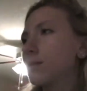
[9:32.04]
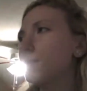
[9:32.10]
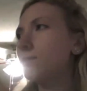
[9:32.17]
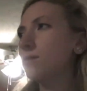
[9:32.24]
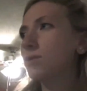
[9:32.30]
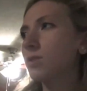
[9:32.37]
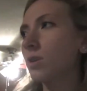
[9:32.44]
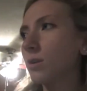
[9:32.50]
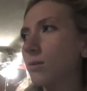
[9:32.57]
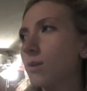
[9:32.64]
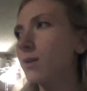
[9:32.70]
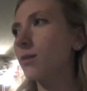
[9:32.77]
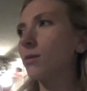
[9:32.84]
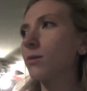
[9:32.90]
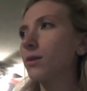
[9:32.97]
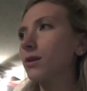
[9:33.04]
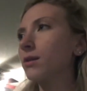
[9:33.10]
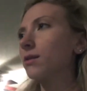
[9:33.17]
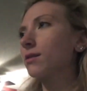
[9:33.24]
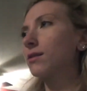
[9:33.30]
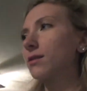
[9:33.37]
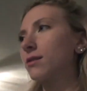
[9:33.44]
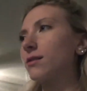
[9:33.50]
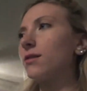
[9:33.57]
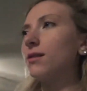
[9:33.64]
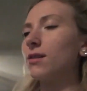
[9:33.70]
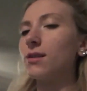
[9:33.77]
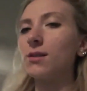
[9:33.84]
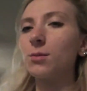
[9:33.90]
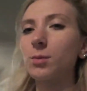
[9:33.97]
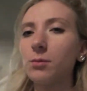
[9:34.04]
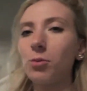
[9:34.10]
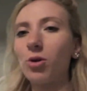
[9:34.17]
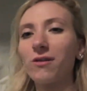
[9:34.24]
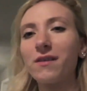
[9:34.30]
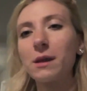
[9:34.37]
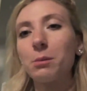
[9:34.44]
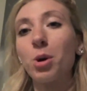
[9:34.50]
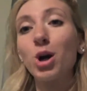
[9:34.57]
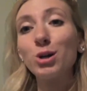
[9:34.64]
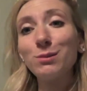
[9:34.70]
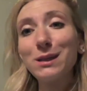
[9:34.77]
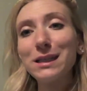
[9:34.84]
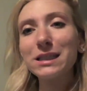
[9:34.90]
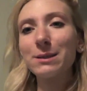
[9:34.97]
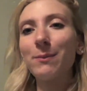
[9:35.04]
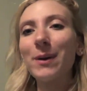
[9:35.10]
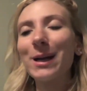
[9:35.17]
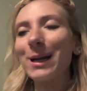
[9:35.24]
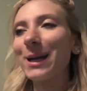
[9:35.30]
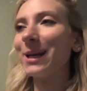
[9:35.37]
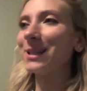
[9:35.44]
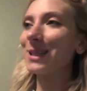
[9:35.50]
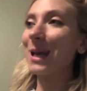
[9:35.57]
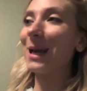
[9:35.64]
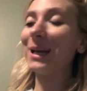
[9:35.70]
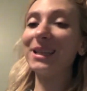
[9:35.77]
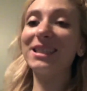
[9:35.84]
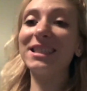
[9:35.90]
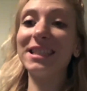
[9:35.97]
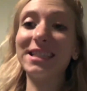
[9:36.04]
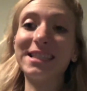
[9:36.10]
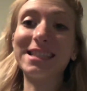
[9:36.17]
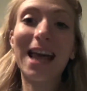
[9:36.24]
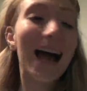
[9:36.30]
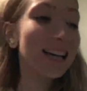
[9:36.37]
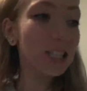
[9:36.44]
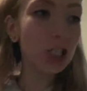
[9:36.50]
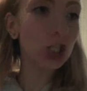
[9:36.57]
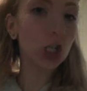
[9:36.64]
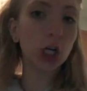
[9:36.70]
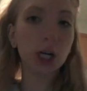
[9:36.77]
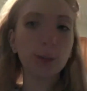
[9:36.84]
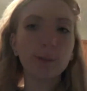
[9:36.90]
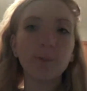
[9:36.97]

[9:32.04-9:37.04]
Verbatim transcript: show you a little bit more of the apartment, but it is a disaster.